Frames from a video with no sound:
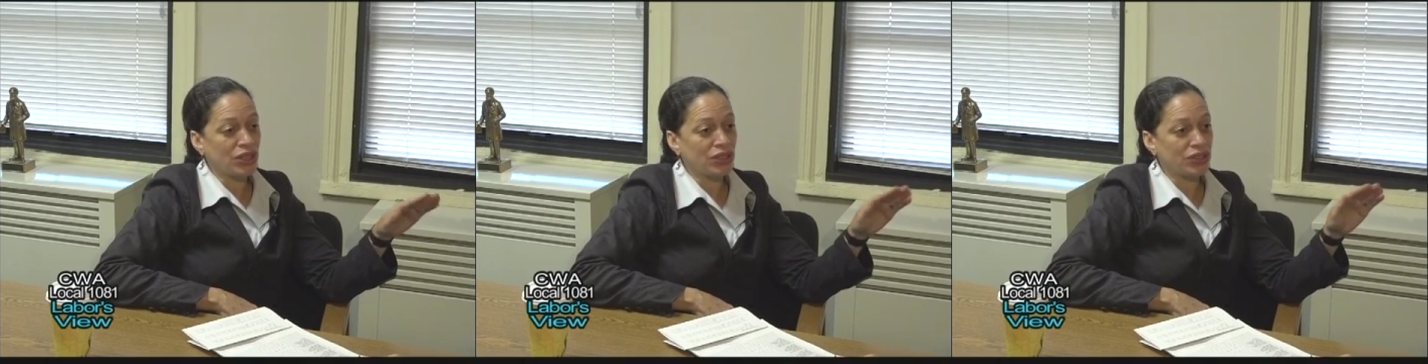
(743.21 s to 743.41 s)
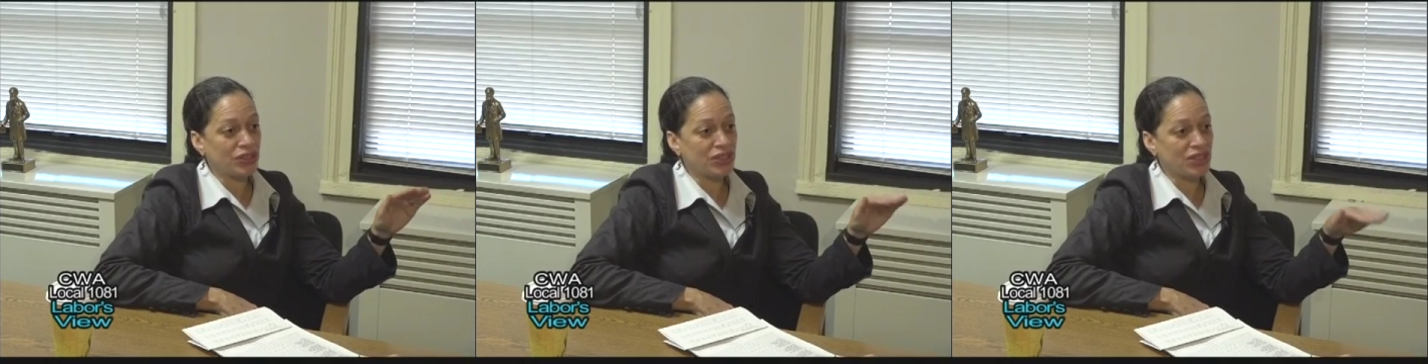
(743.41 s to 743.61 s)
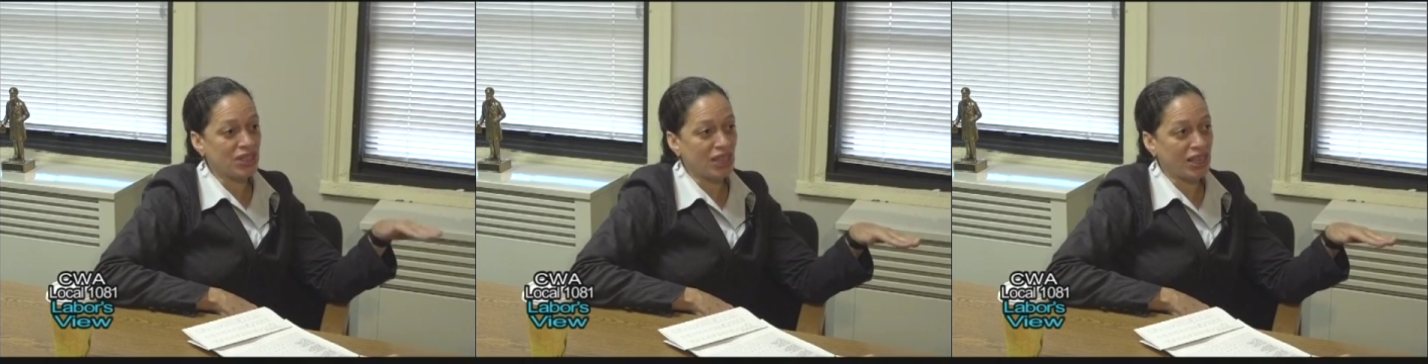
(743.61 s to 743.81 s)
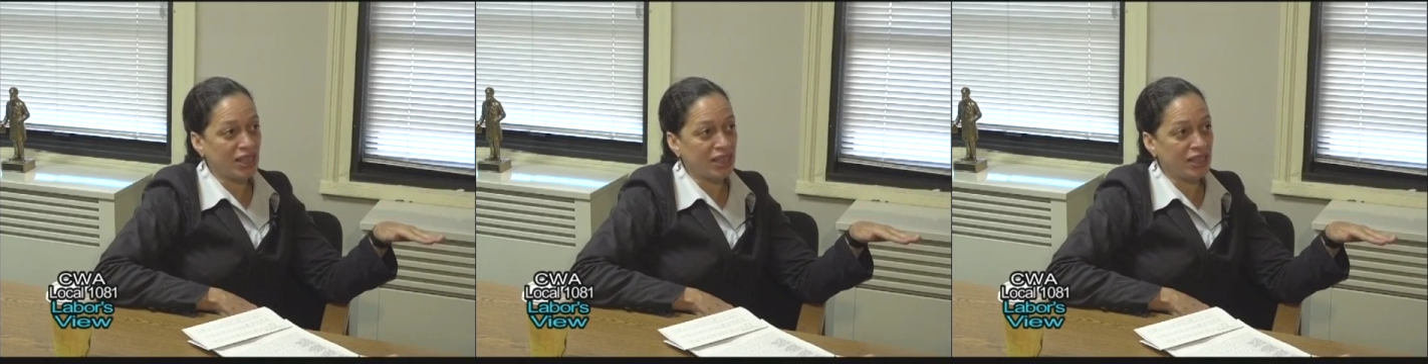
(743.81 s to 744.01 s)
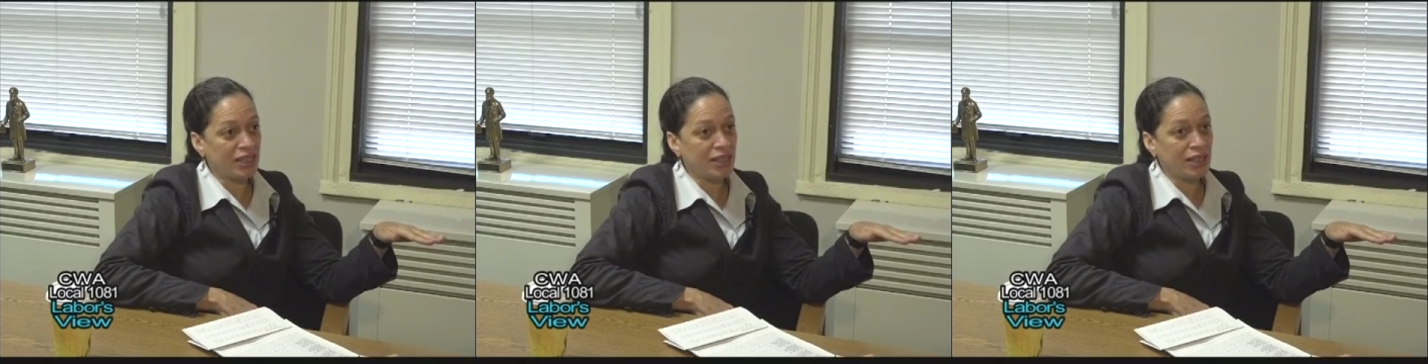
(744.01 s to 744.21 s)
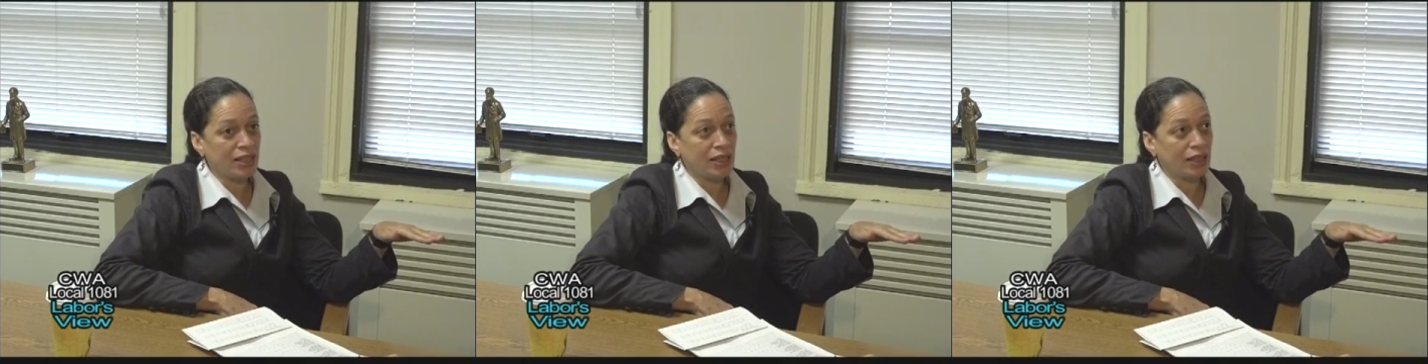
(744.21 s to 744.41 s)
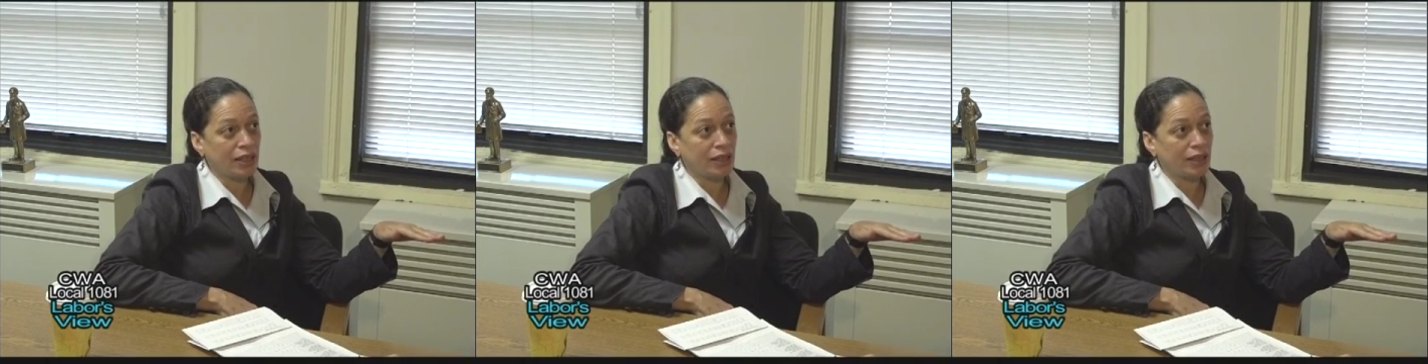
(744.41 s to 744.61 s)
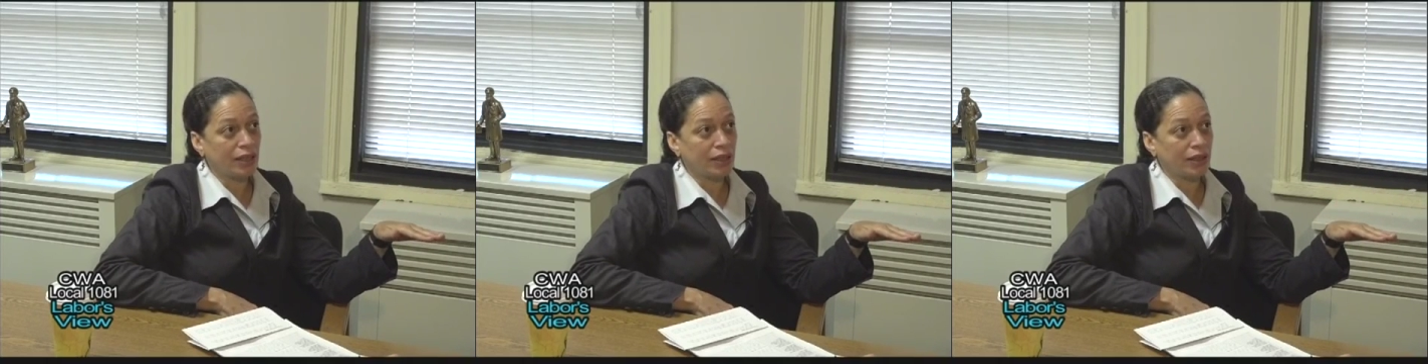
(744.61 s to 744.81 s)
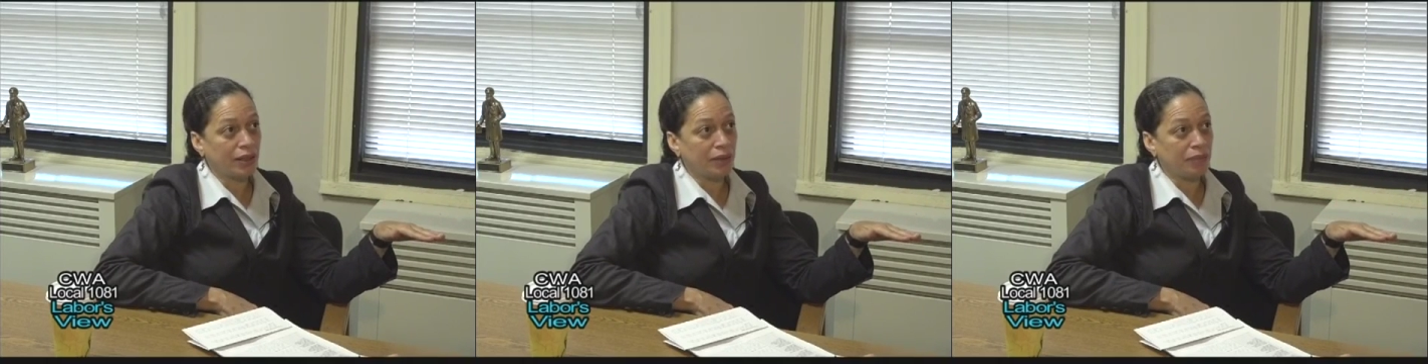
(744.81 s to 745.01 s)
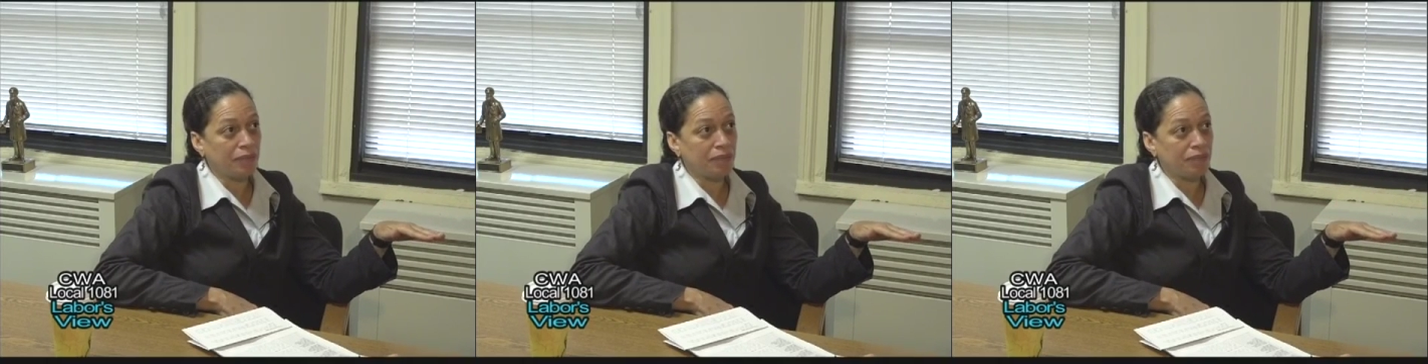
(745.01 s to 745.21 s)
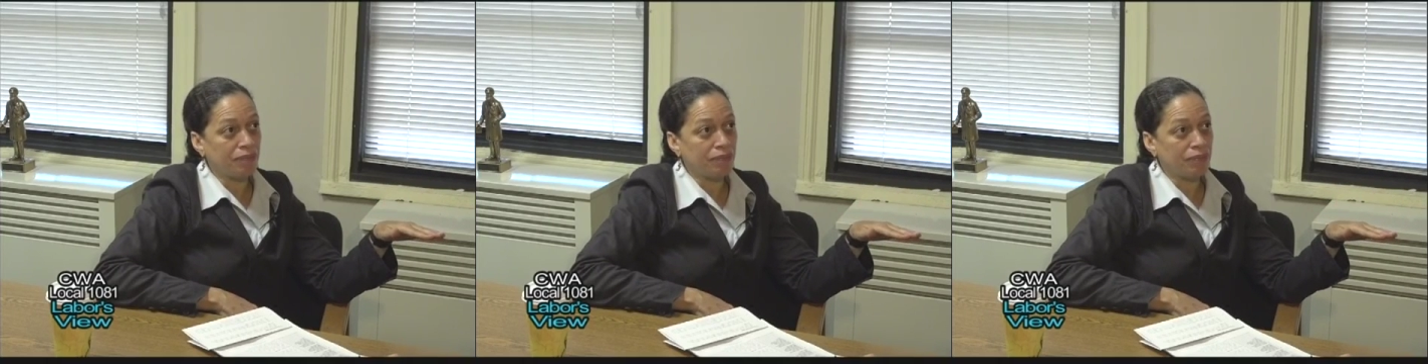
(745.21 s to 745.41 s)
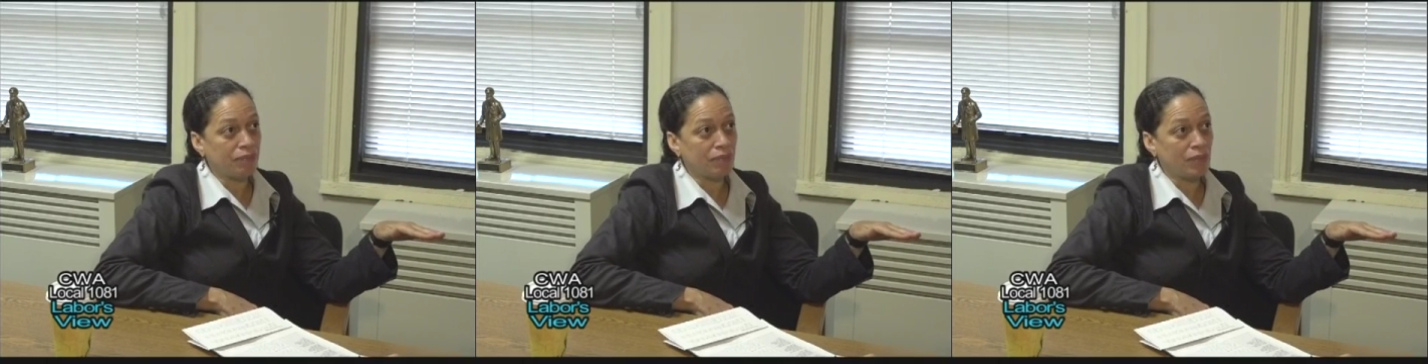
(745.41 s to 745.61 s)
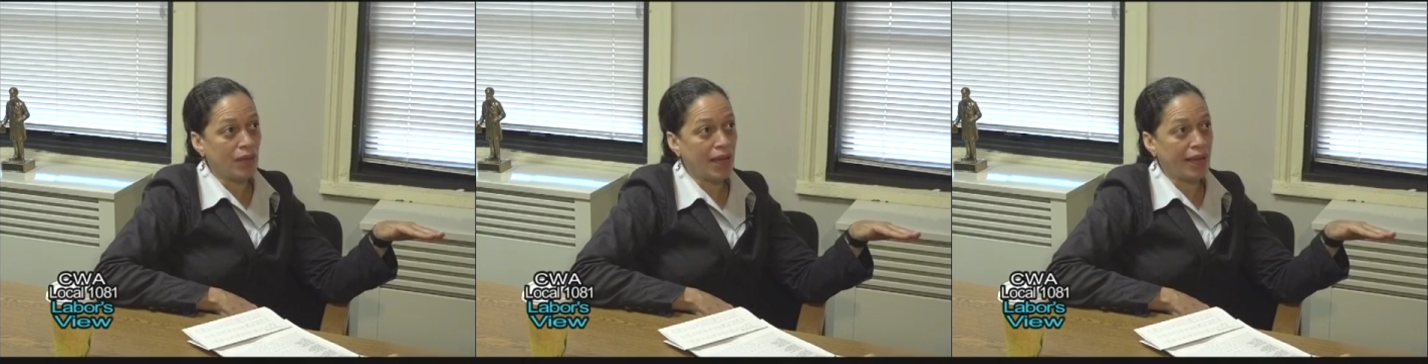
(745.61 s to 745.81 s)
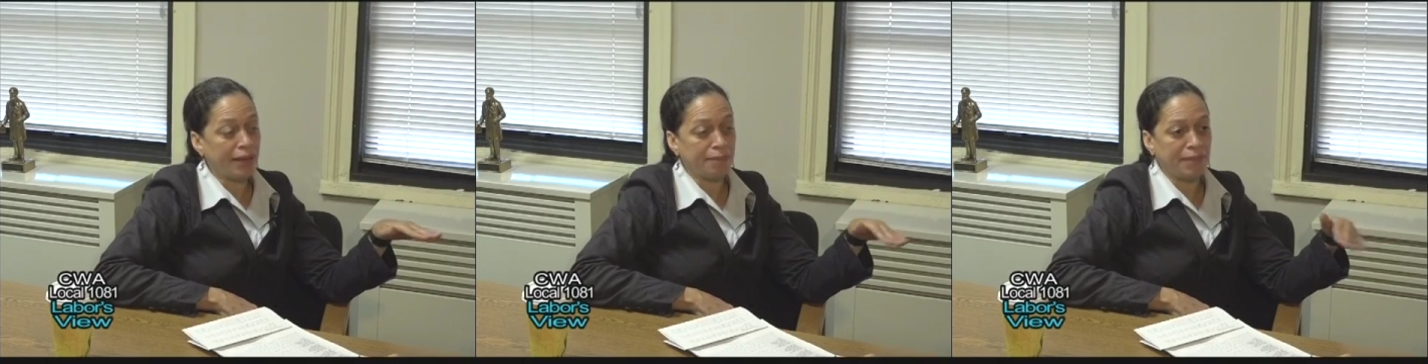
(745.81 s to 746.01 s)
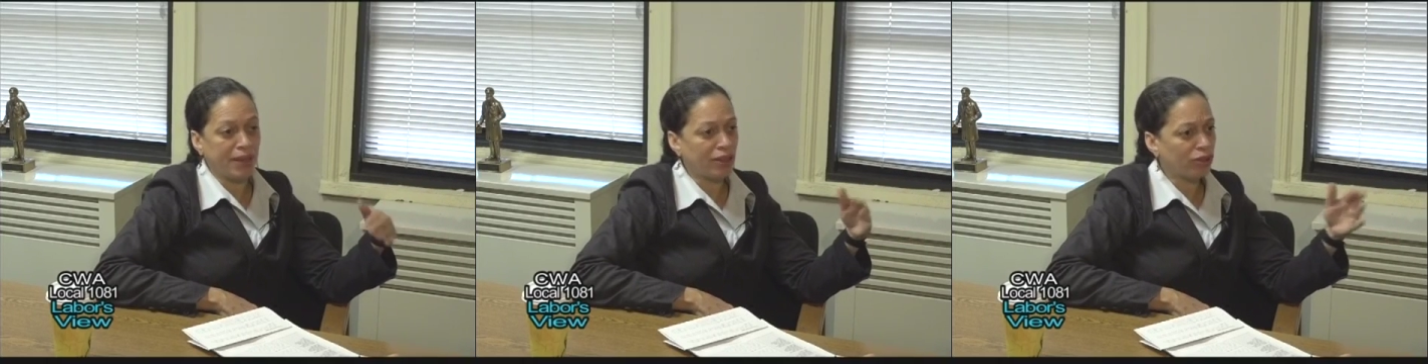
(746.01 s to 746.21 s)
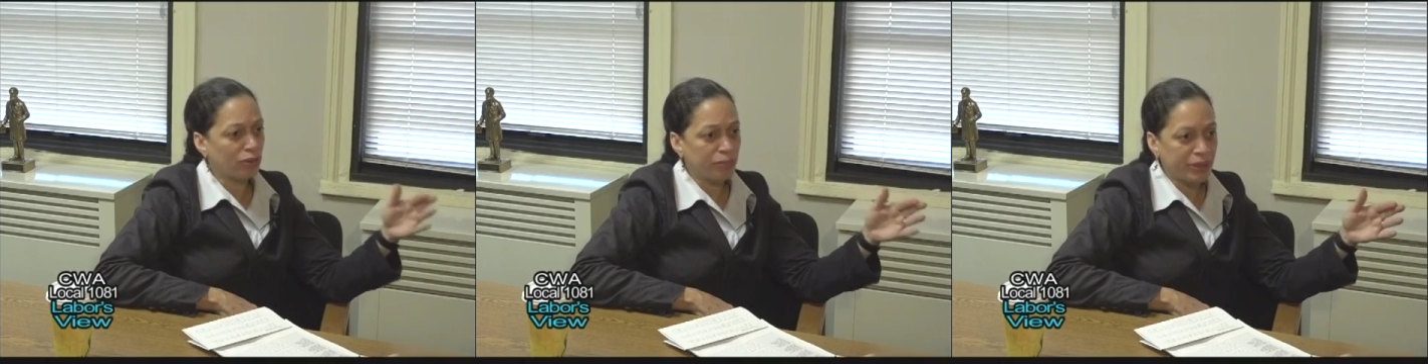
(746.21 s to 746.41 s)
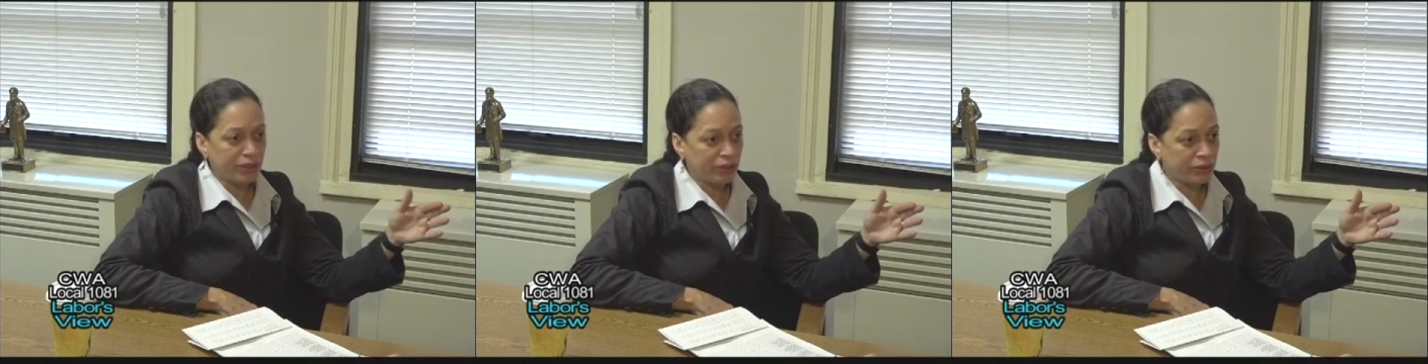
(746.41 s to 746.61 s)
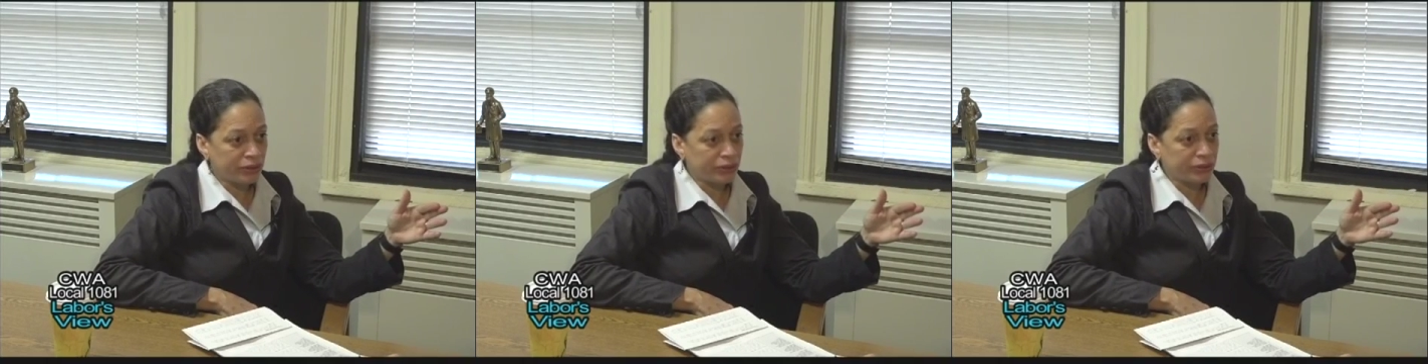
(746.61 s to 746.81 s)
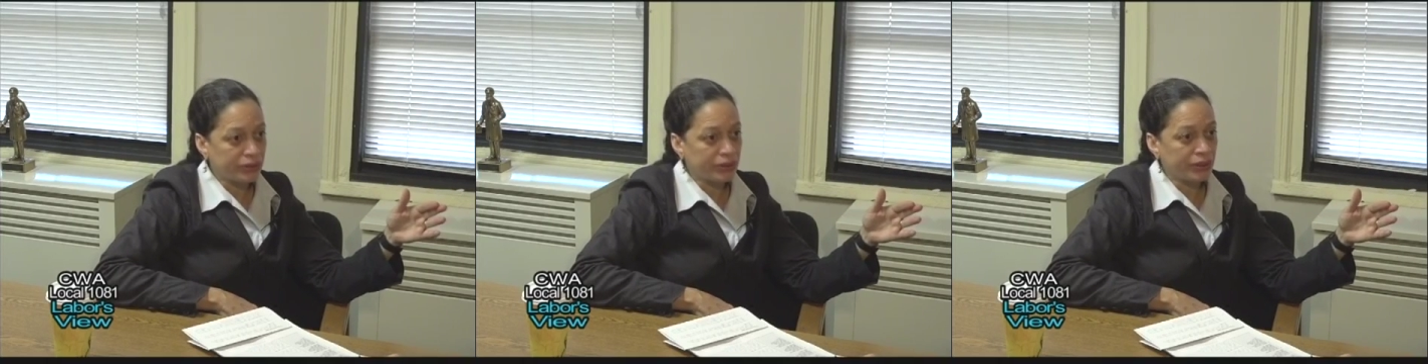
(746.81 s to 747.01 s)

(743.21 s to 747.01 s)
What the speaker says: Her son had a medical bill,